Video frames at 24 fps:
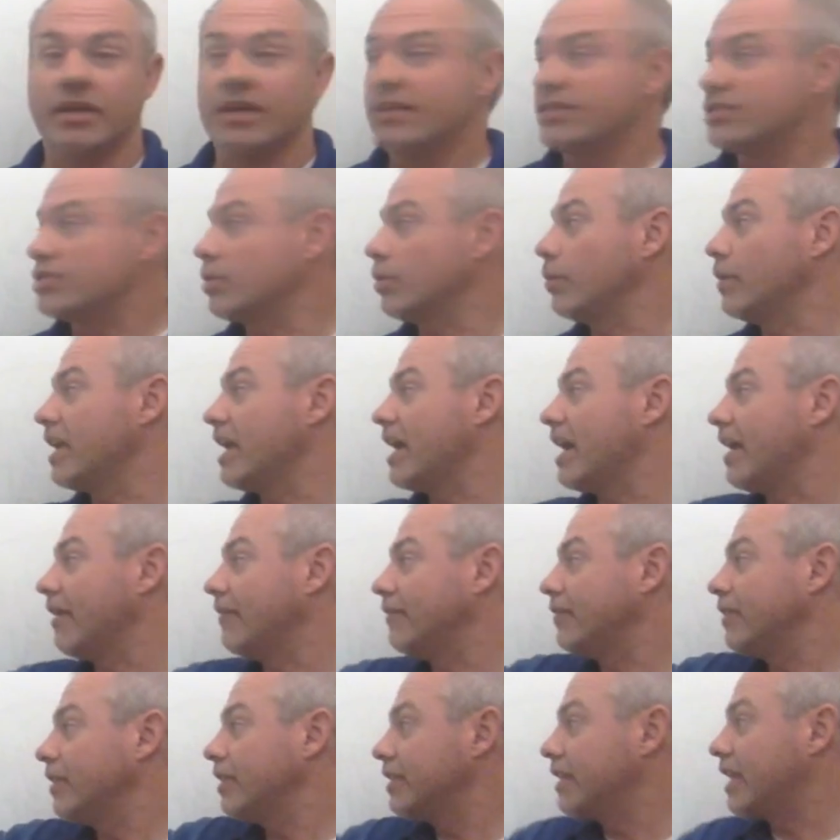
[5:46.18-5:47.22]
So we
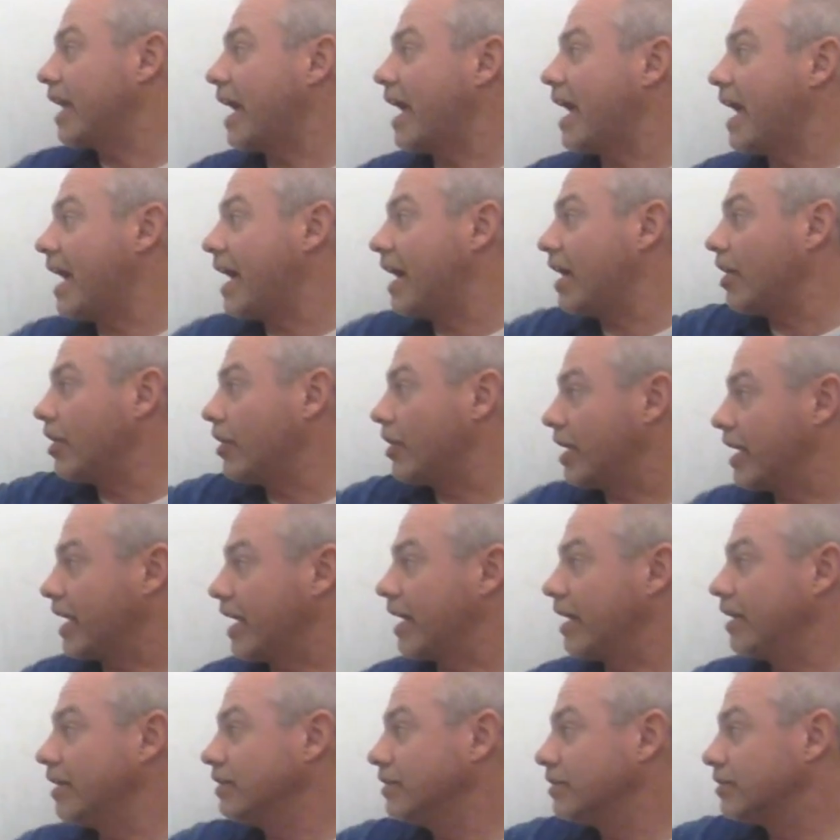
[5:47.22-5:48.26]
have the
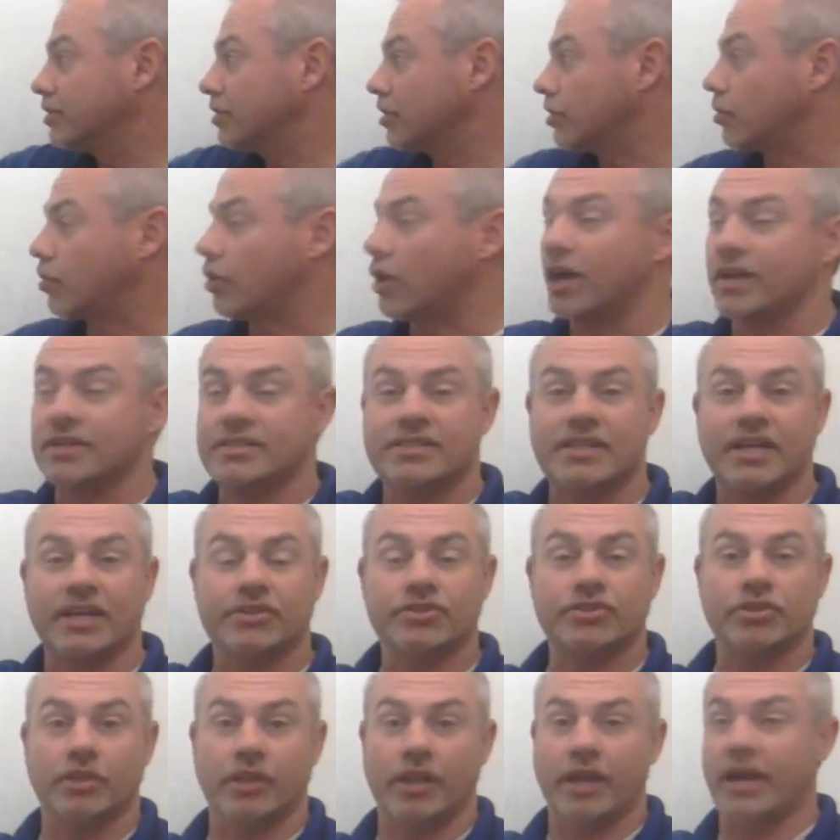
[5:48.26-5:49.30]
area, the
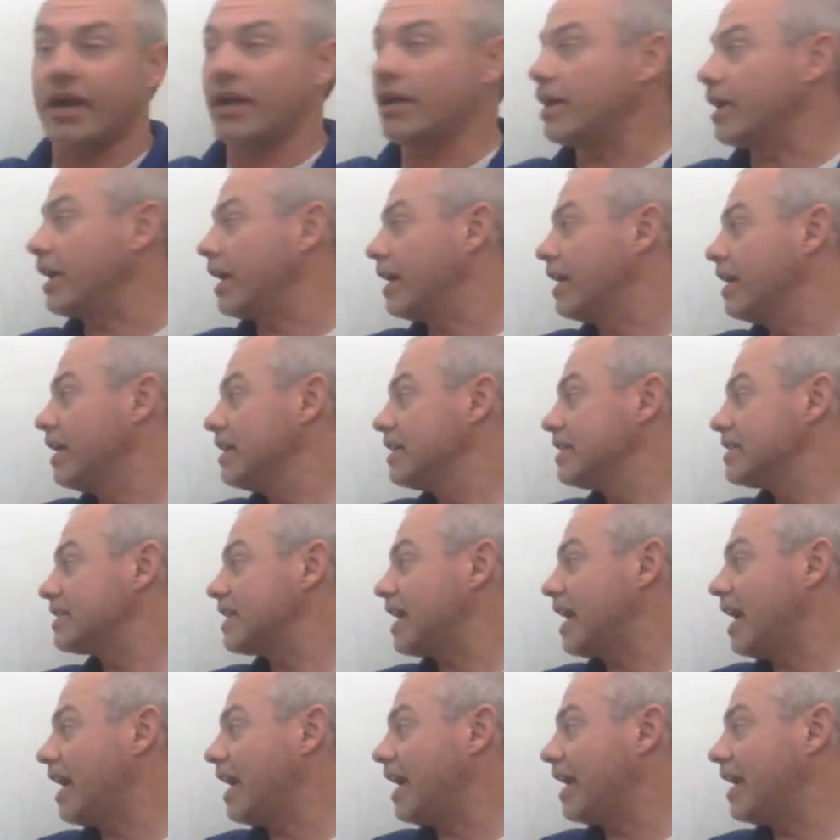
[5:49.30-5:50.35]
cross-sectional area,
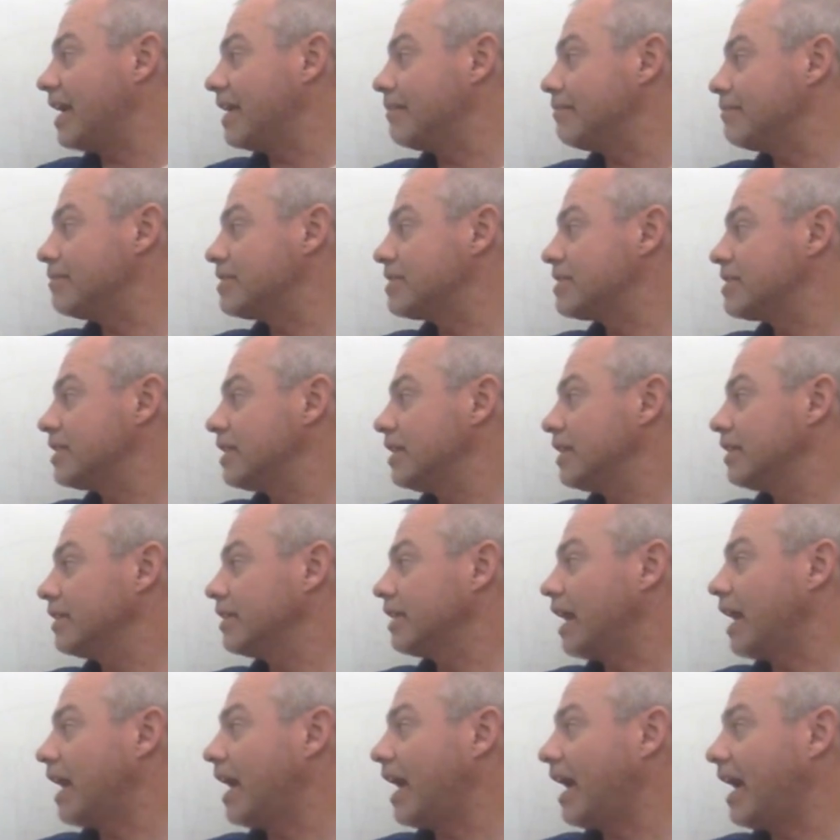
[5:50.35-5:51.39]
times
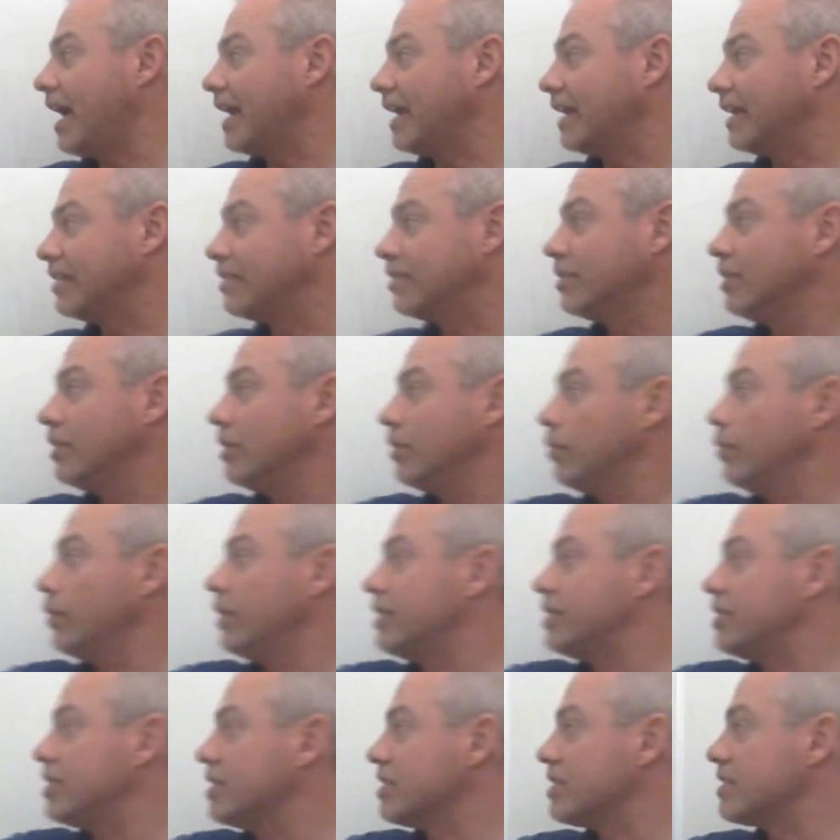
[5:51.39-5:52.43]
the height,
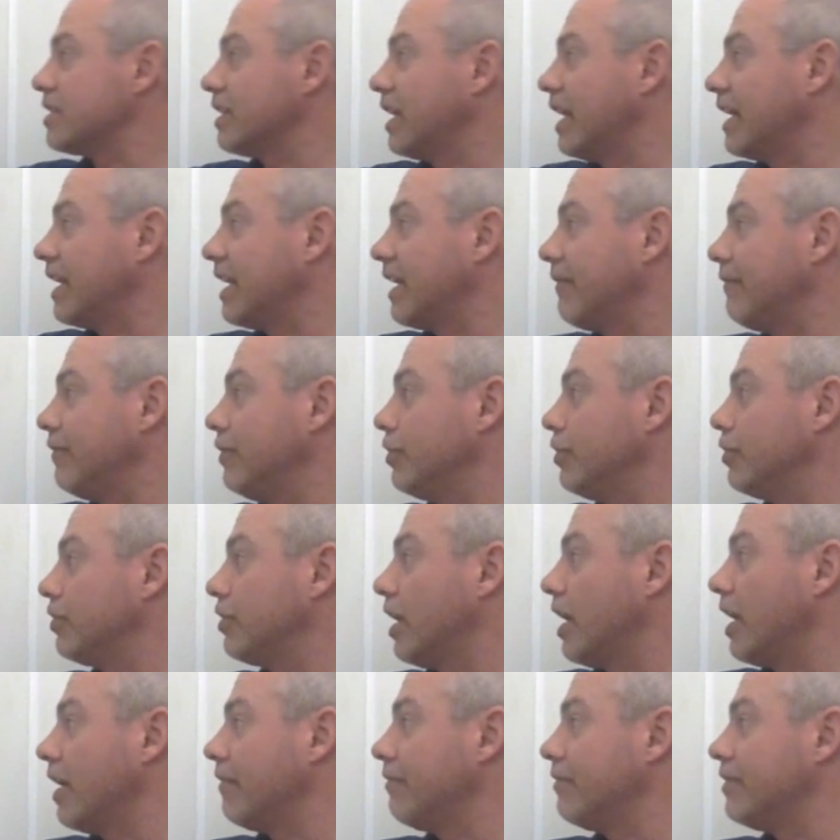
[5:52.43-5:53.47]
which is like if you
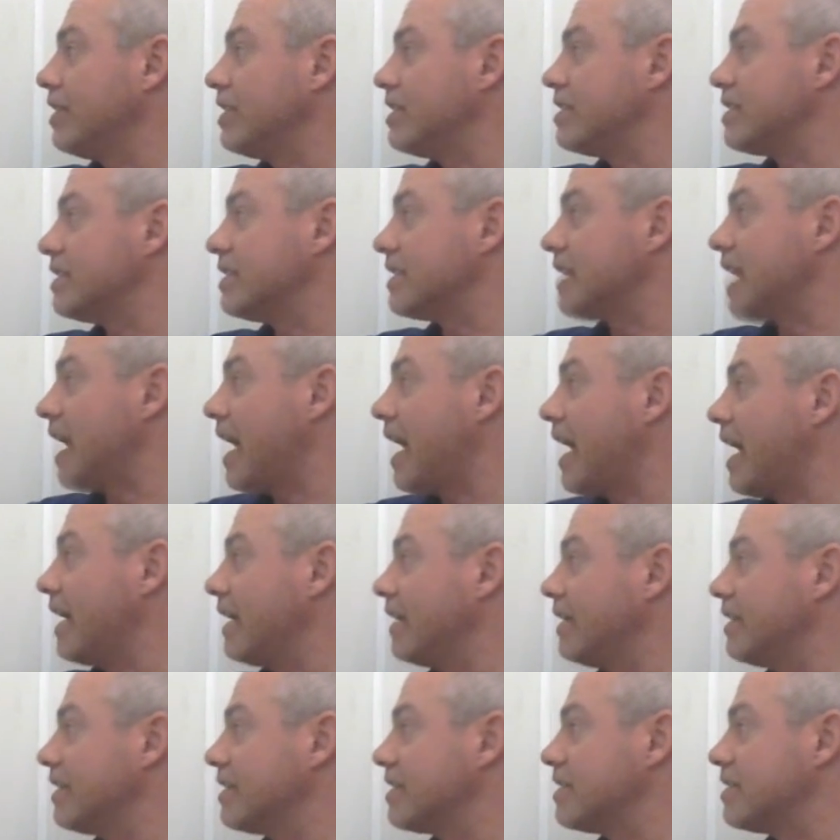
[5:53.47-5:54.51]
thought of this as a
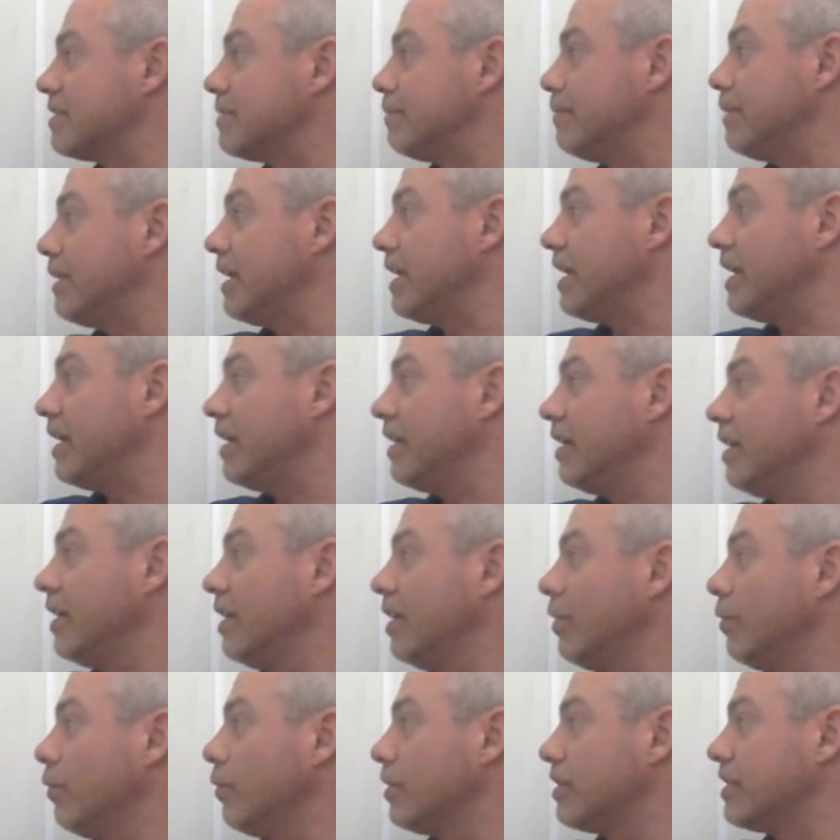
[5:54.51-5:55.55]
and this is b,
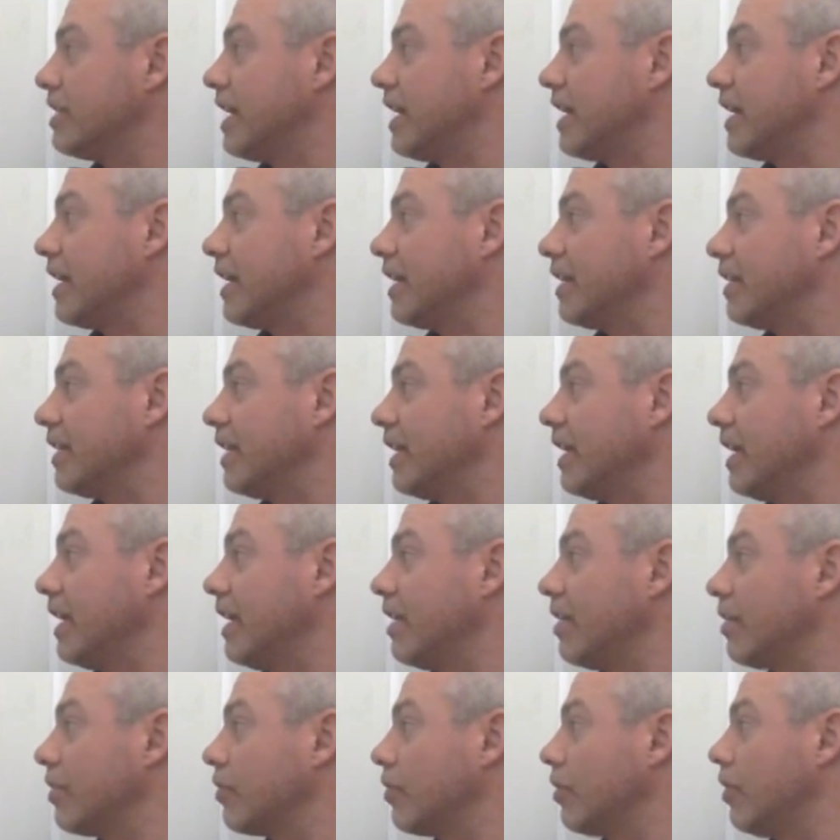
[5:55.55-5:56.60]
we're taking the
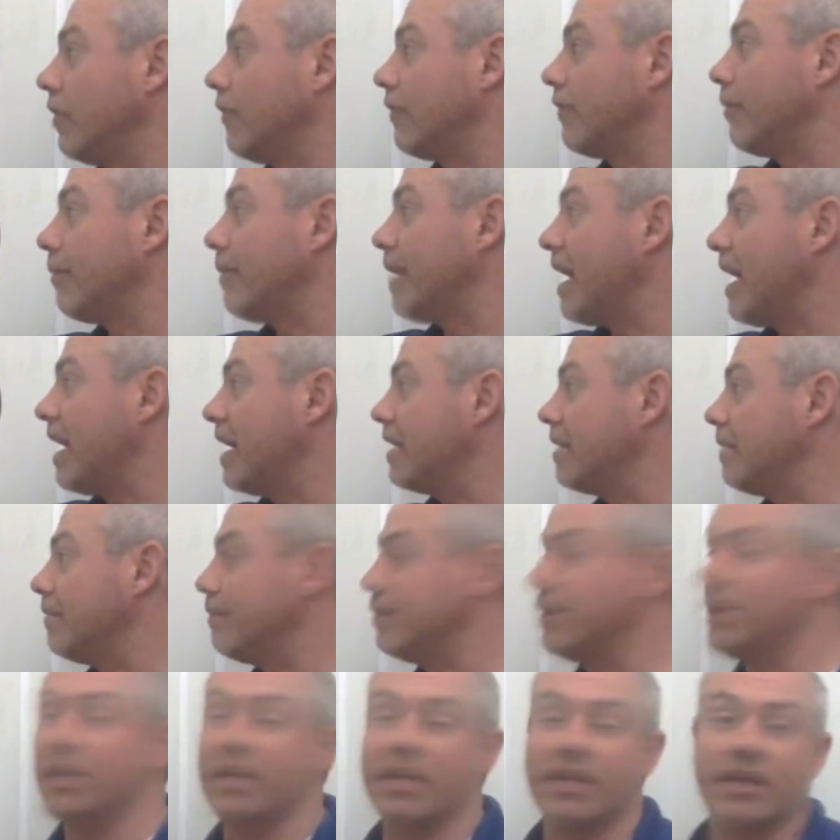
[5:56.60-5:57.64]
integral from a to
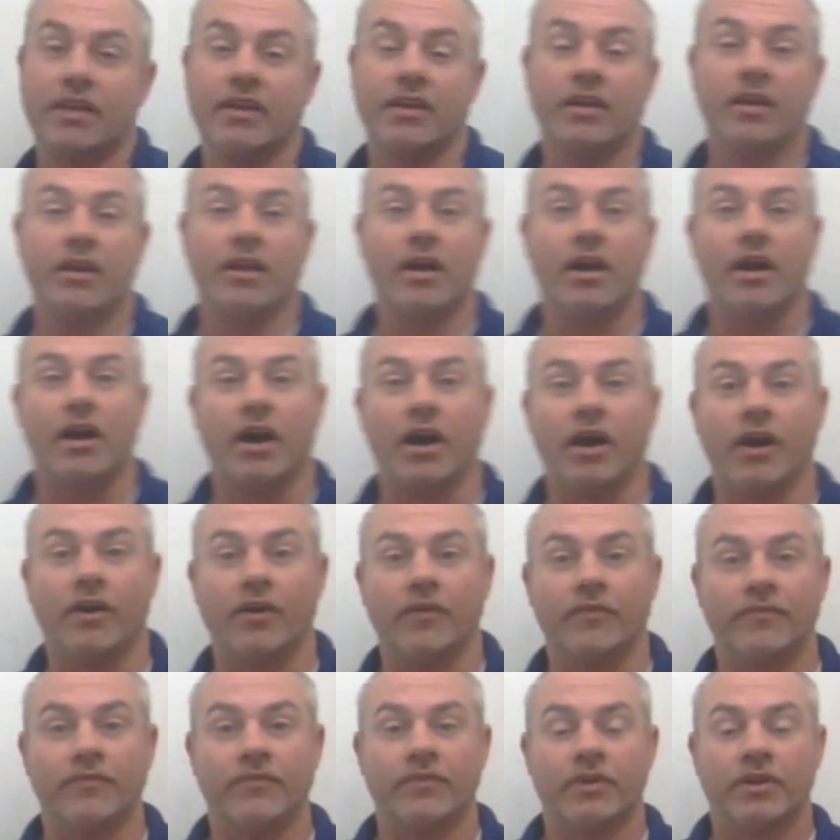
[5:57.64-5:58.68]
b
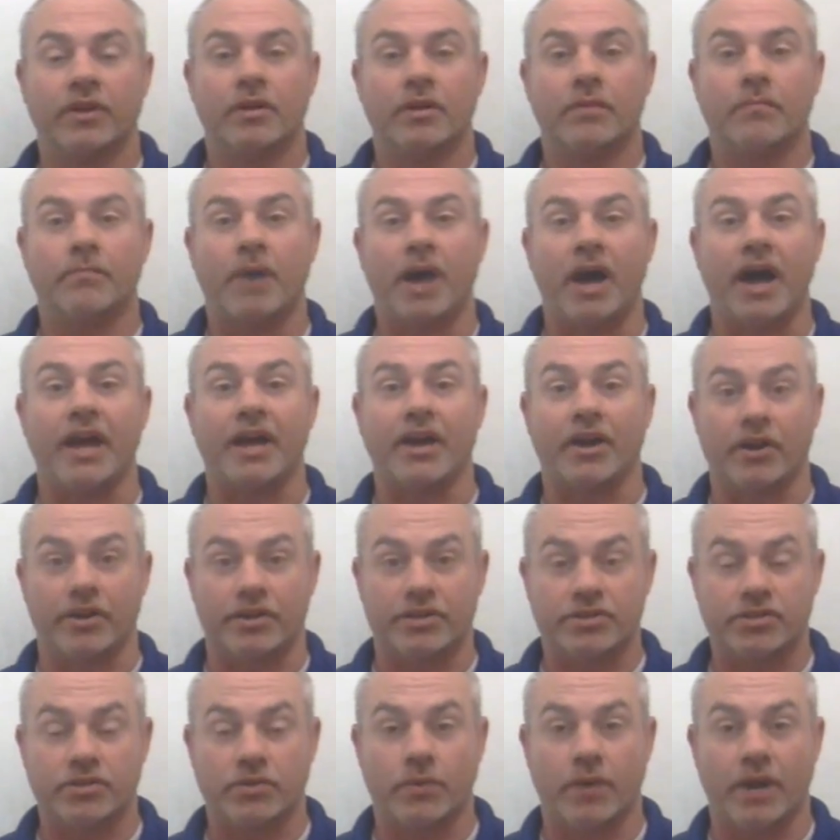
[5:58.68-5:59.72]
of pi r
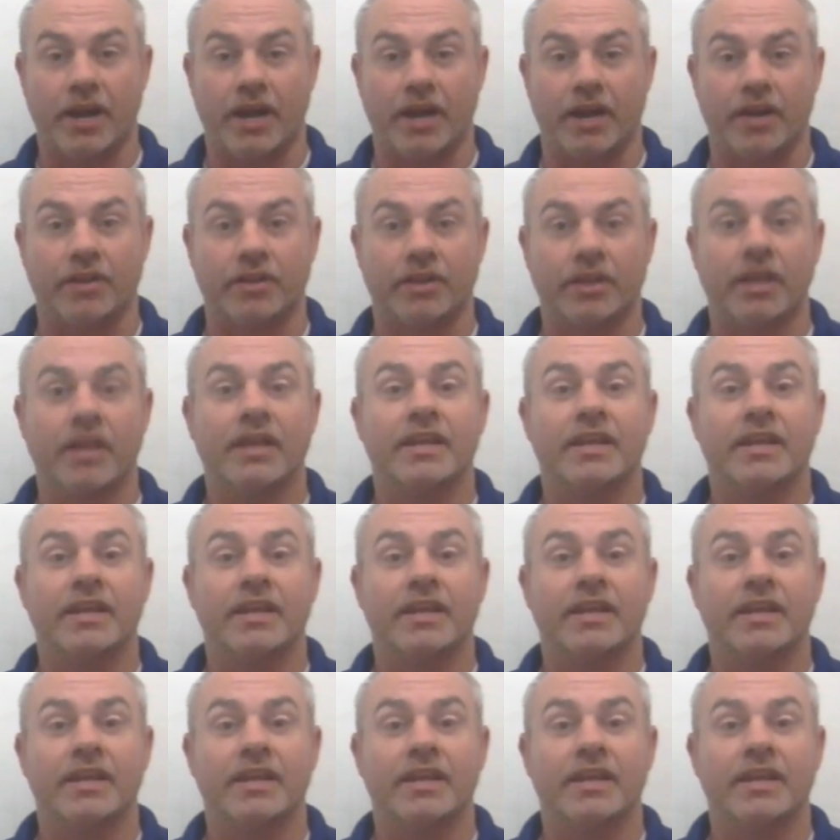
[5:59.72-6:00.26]
squared.